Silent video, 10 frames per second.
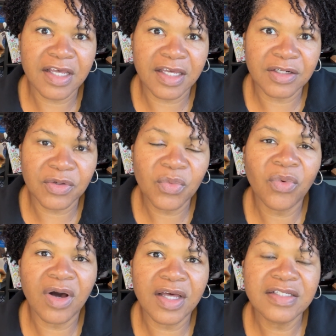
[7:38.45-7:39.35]
I don't
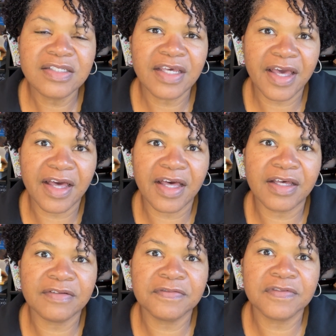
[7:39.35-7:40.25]
want to
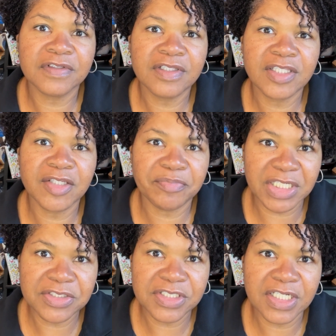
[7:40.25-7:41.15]
have the
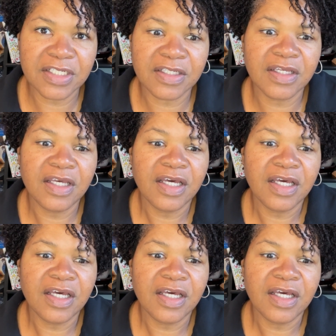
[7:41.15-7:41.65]
bunching,